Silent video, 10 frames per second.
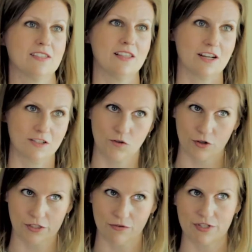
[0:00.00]
Selective
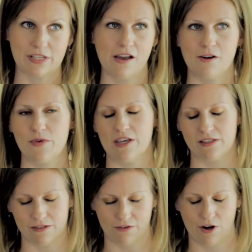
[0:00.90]
dorsal rhizotomy,
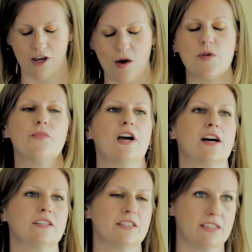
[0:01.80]
it's a very common
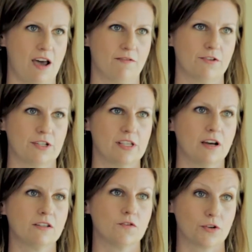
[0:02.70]
practice after a
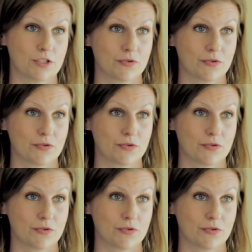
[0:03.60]
selective dorsal